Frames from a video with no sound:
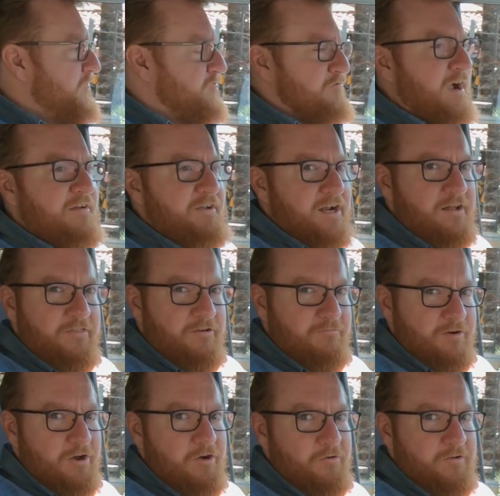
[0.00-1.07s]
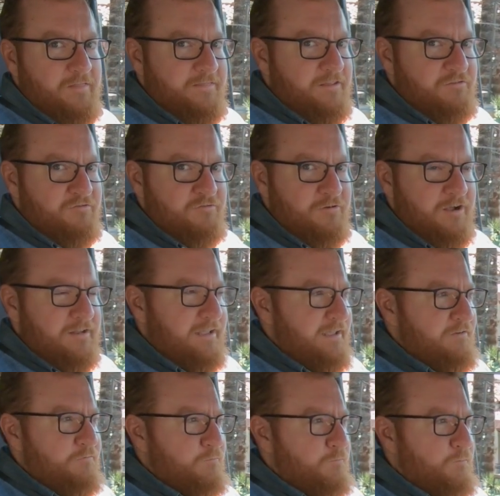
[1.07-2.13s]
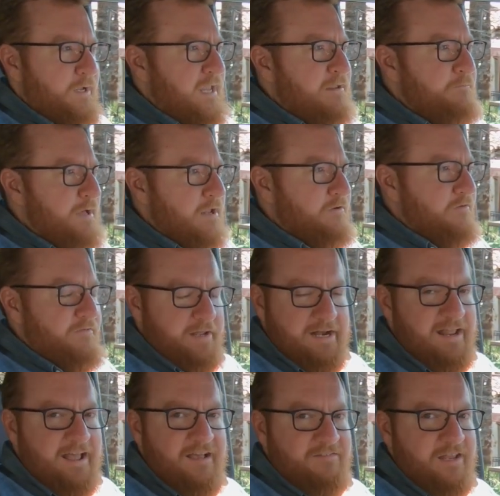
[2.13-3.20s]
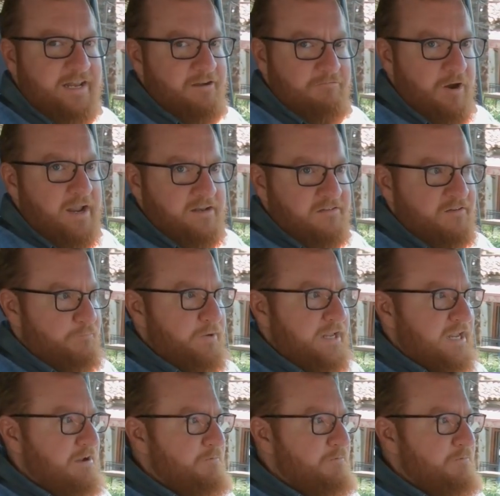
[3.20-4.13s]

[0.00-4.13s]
Driving it on the road, this truck is way better than it has any right to be.